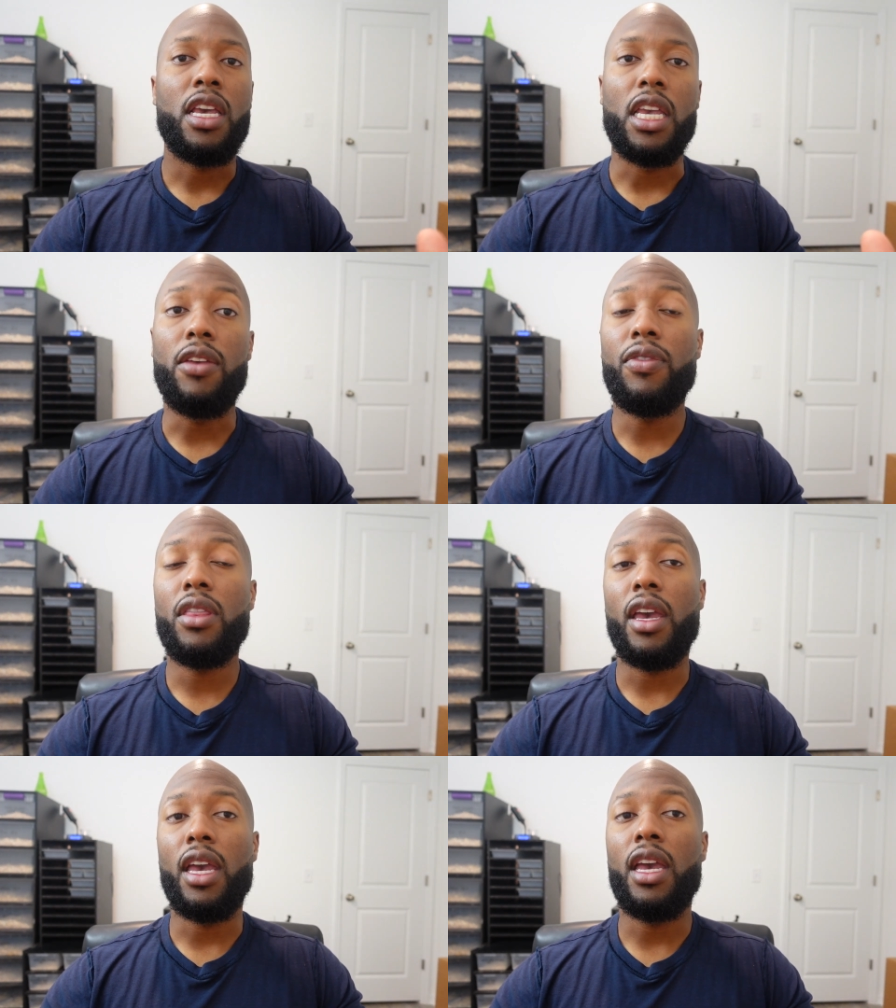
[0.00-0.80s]
Even
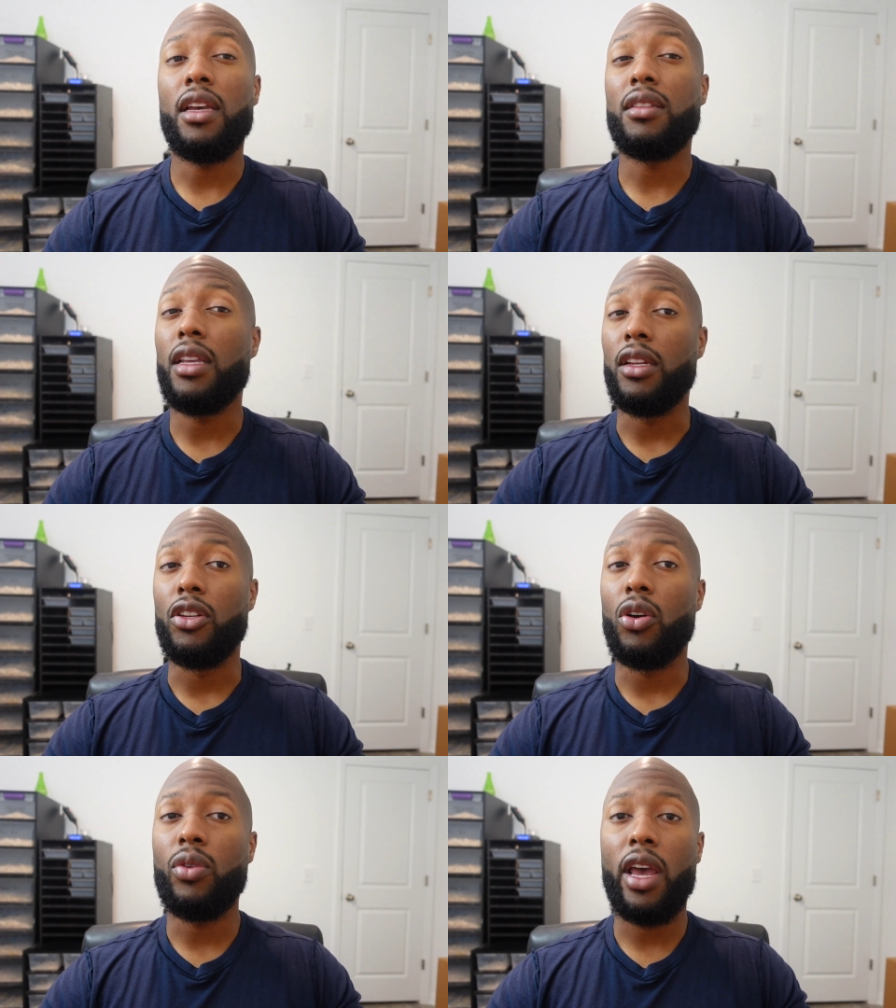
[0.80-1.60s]
the eggs that
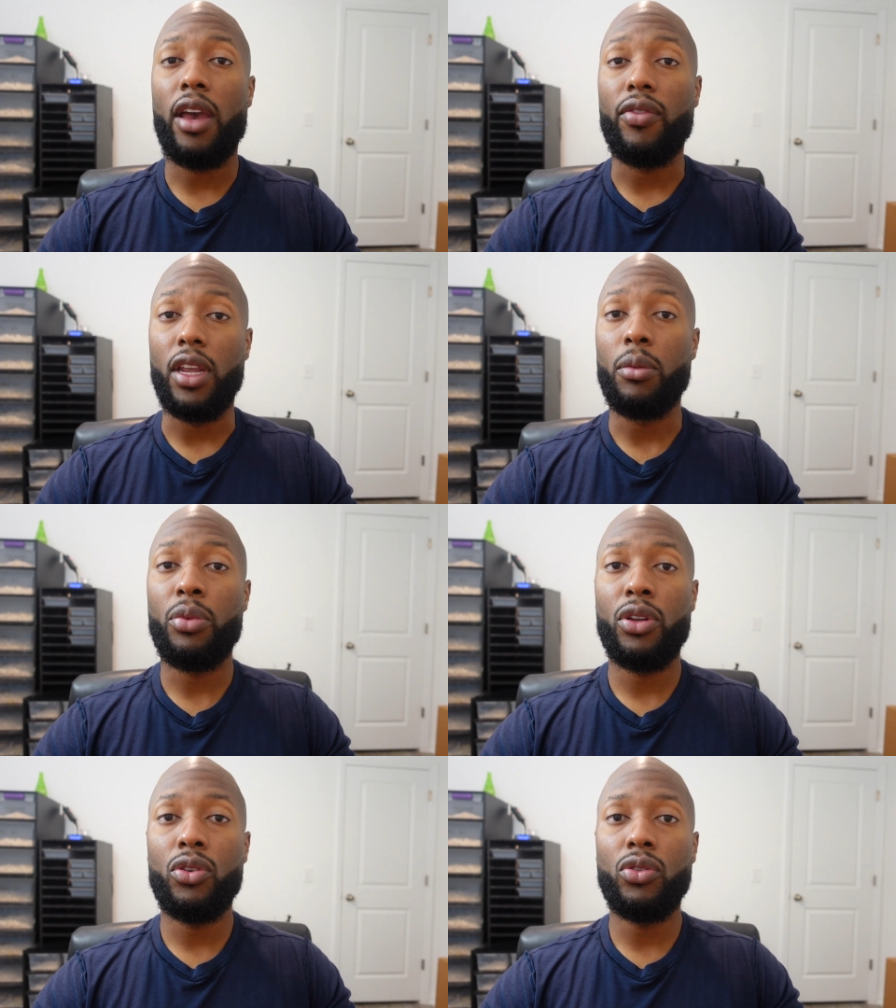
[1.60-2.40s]
don't have
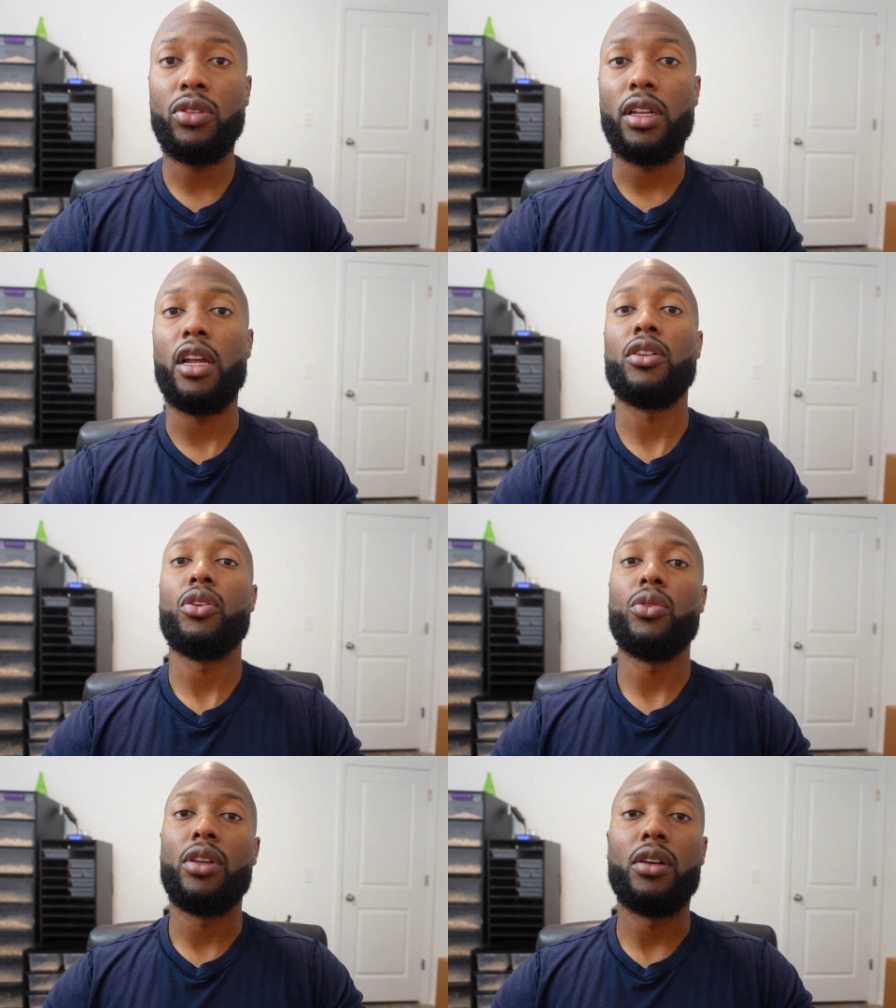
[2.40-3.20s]
embryos that I
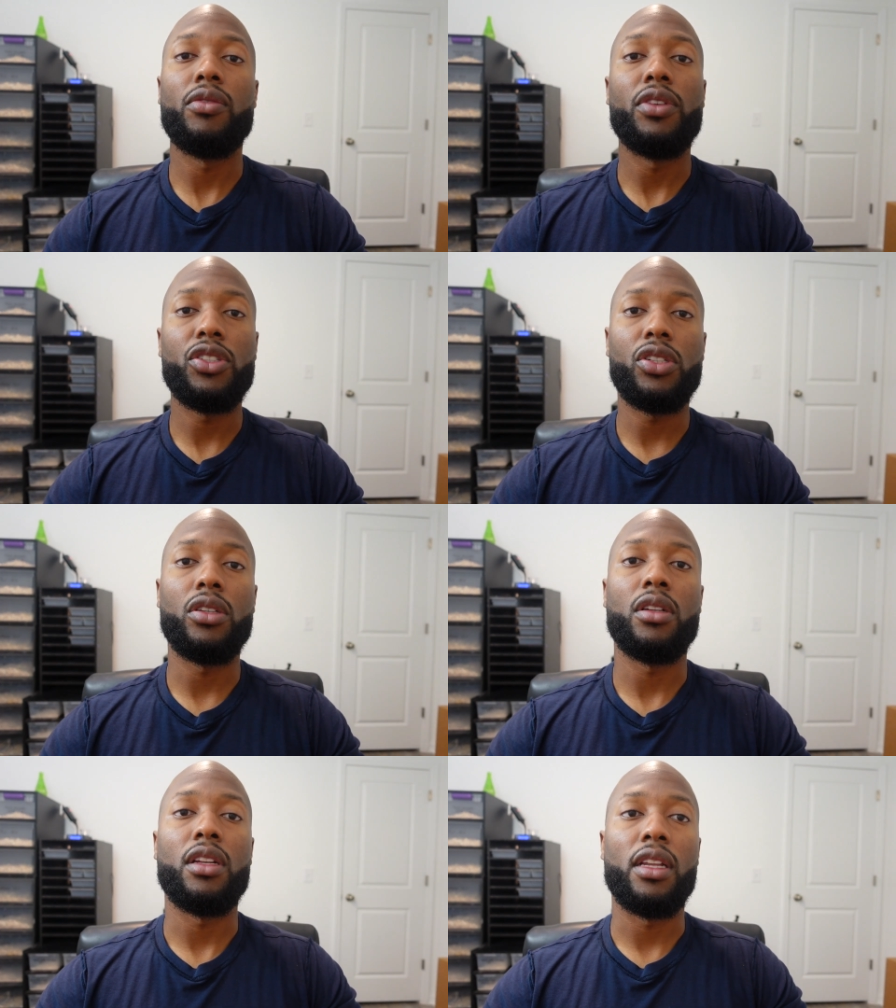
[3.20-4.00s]
know that are eventually
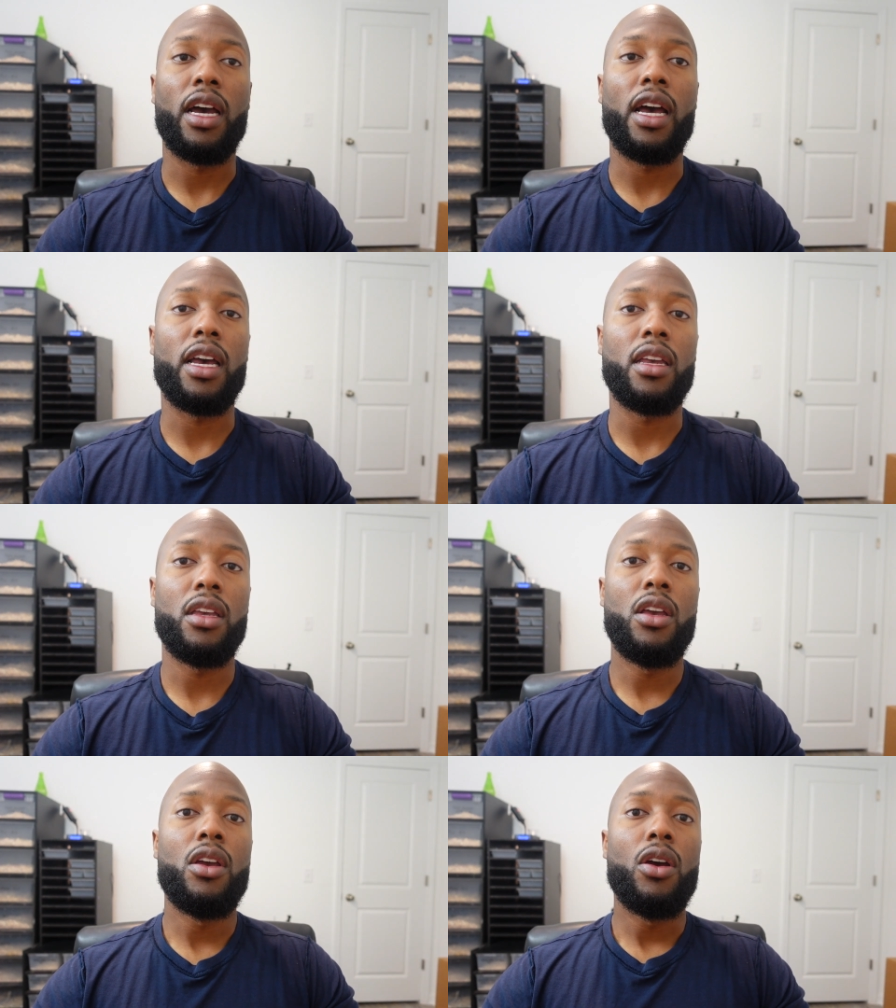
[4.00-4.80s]
going to die,
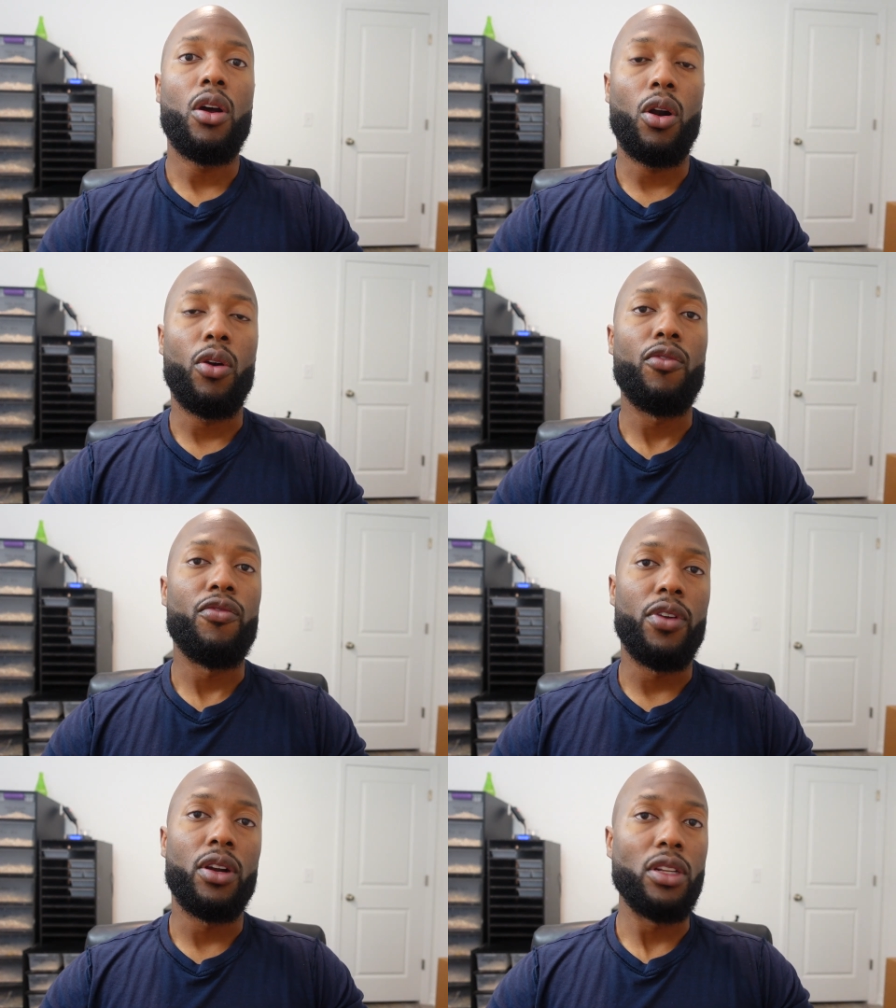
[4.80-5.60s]

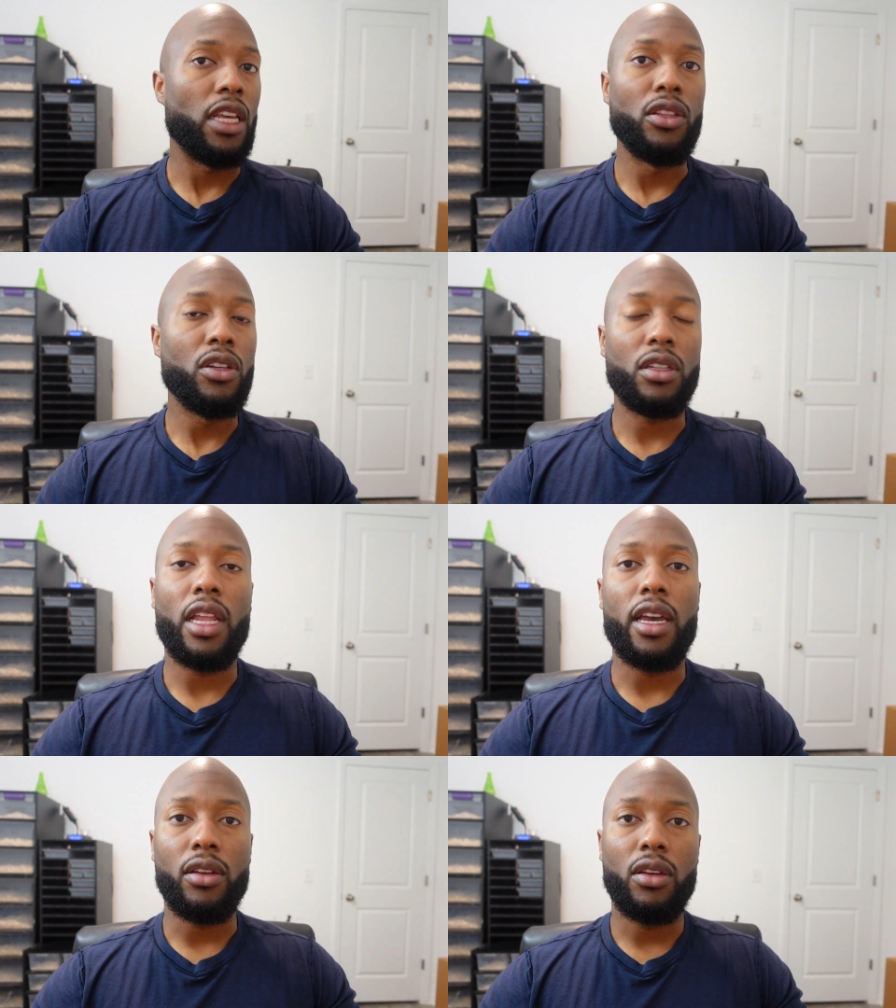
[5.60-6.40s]
they look
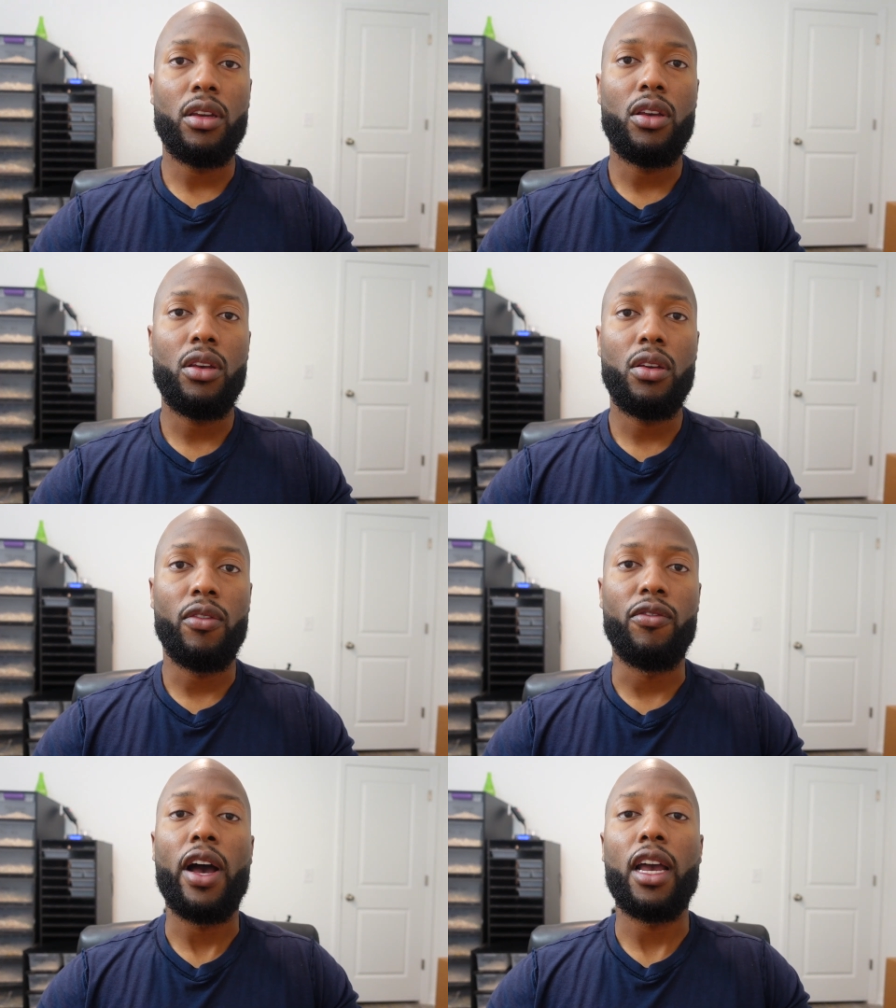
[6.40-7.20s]
like
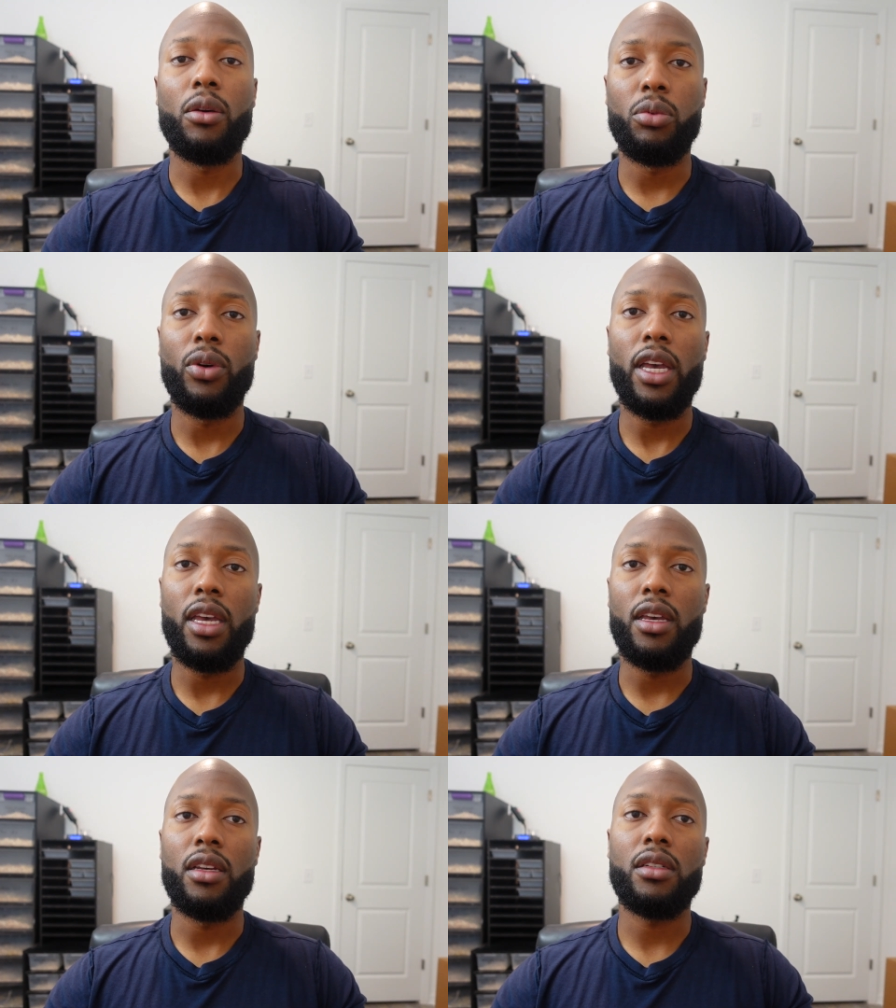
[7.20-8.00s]
viable
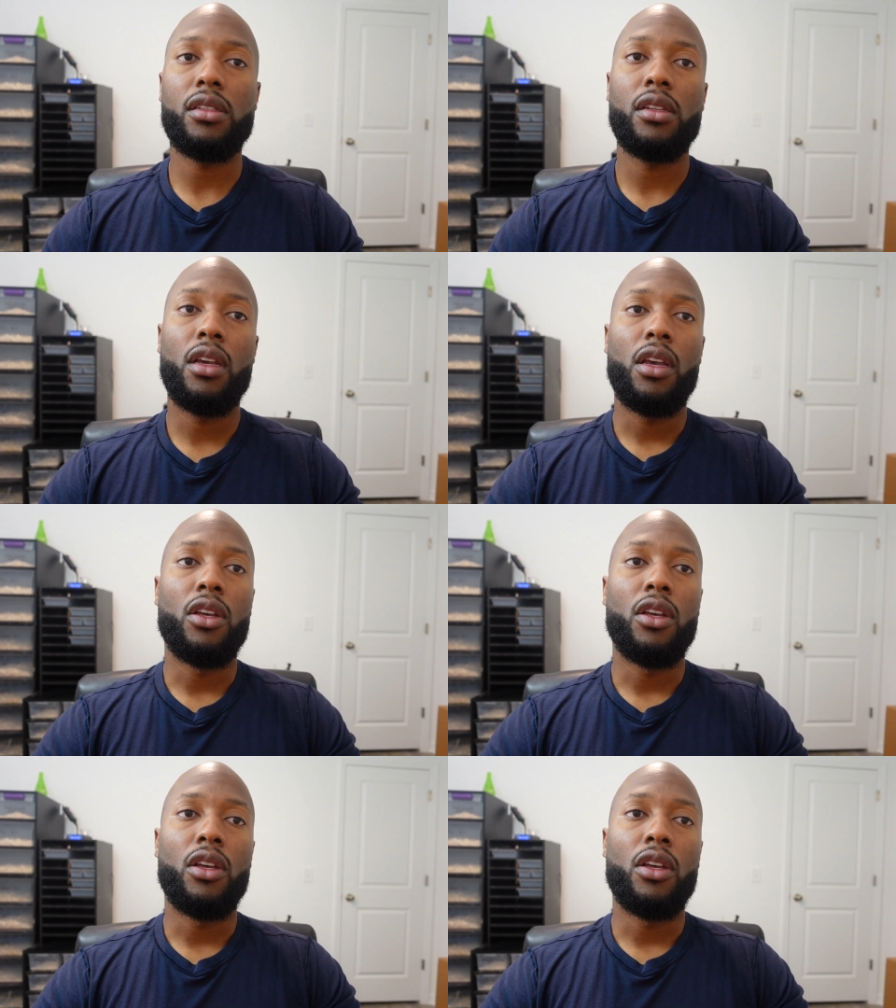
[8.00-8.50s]
eggs.